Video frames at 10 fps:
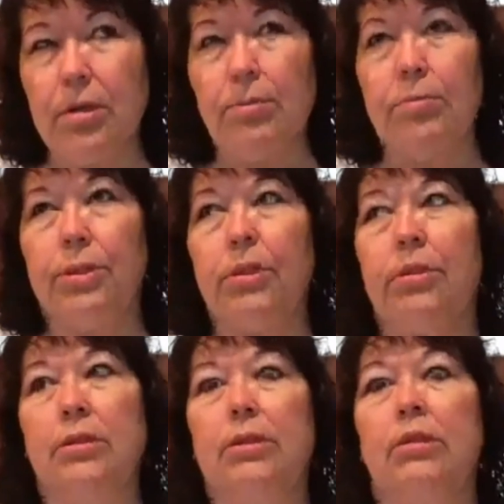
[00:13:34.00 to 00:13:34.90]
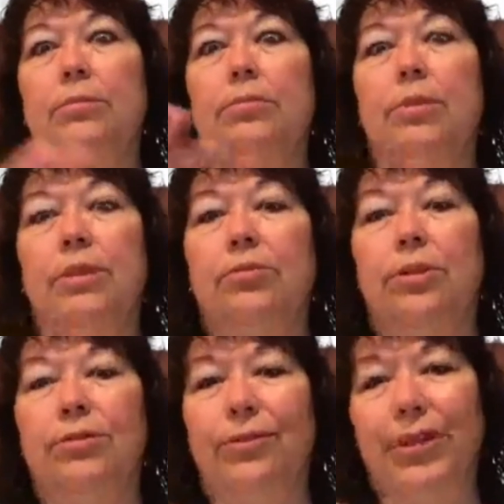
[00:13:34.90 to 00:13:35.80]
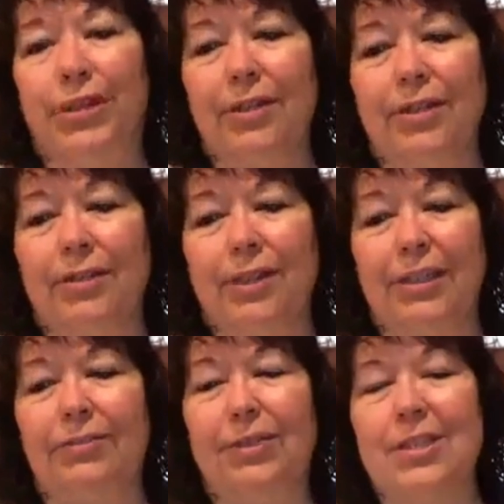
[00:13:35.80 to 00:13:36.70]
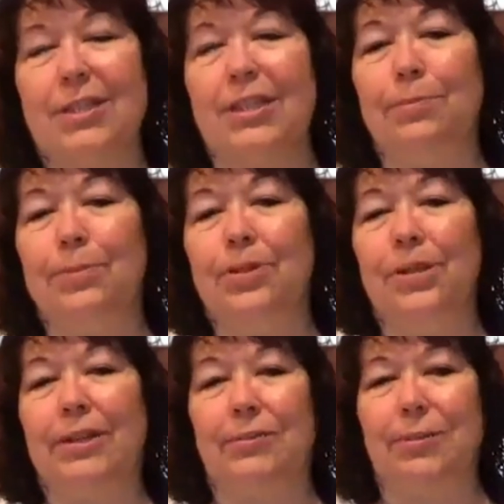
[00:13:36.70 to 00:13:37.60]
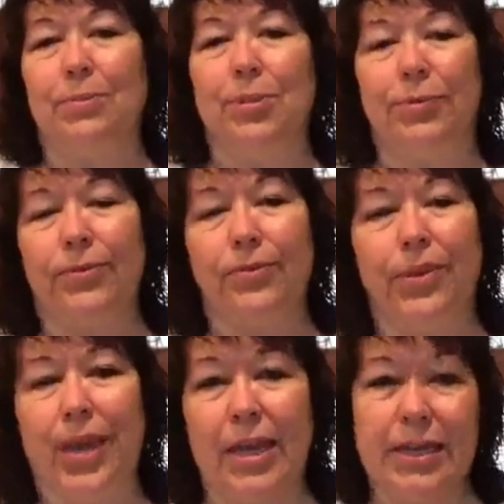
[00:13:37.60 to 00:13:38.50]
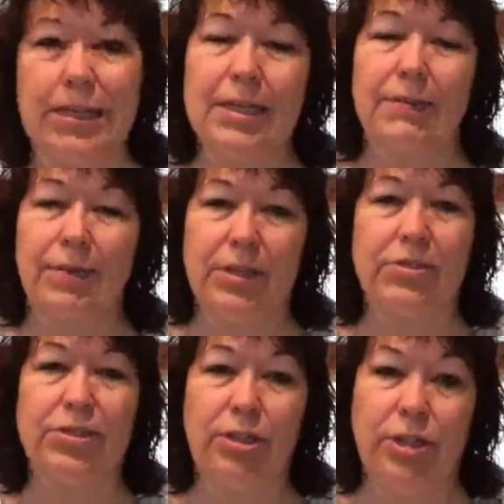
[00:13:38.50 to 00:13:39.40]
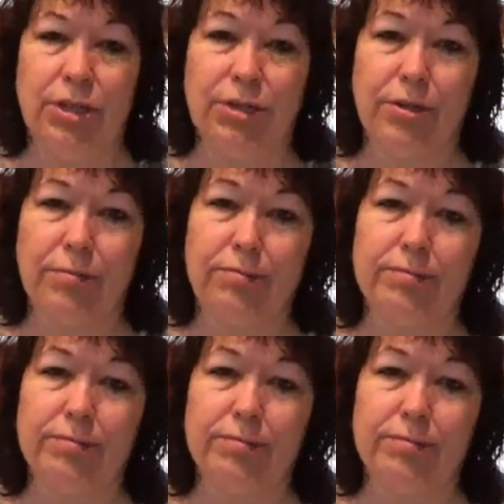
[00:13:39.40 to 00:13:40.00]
begin to be revealed even deeper as we move through the end of this year.